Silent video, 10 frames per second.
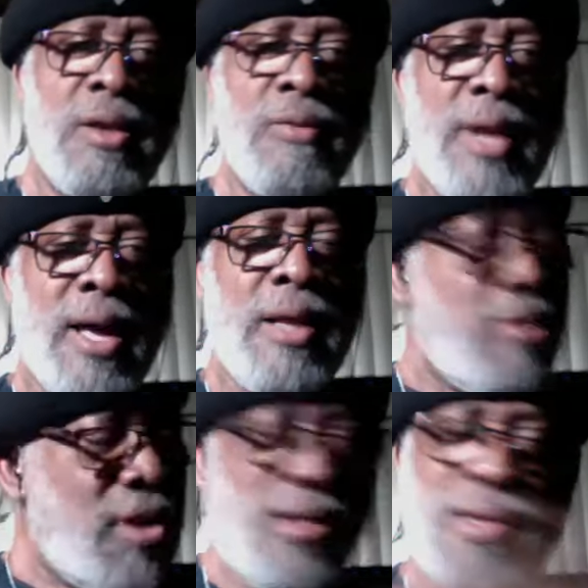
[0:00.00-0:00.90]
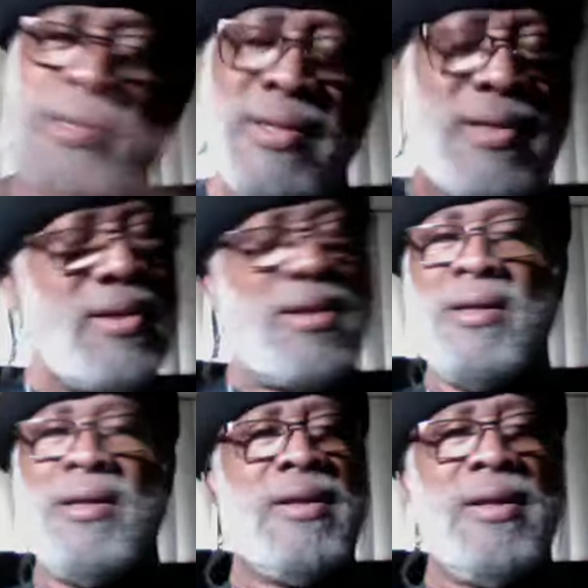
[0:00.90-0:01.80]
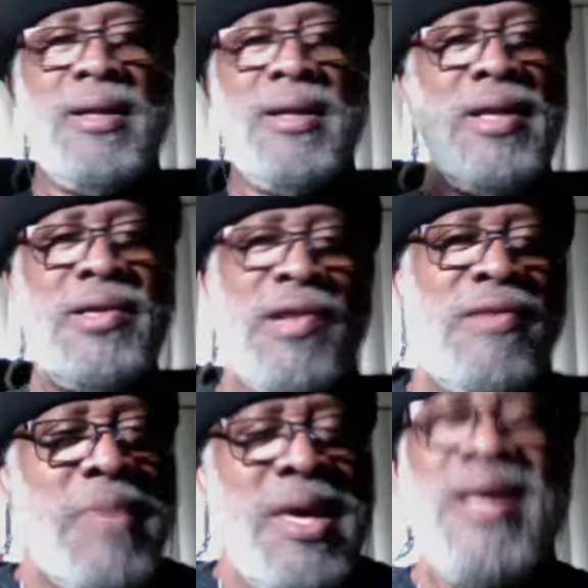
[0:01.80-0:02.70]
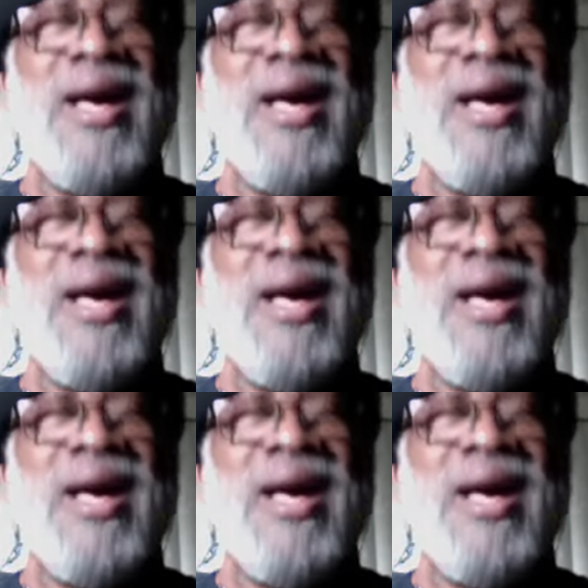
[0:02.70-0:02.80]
it's just me.